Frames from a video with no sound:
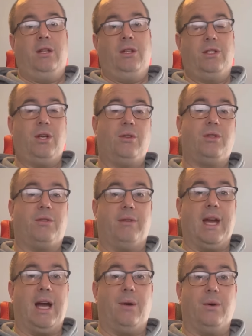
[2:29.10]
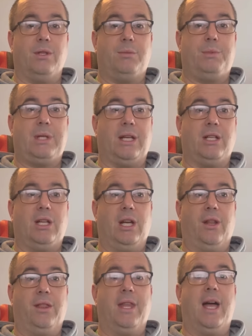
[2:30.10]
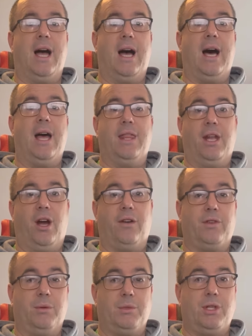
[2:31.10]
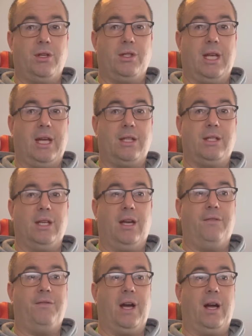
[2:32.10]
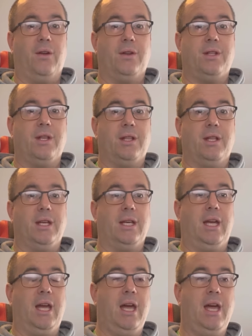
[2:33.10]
2 to 3 hours potentially on that, and then I've come to use the headset, found that the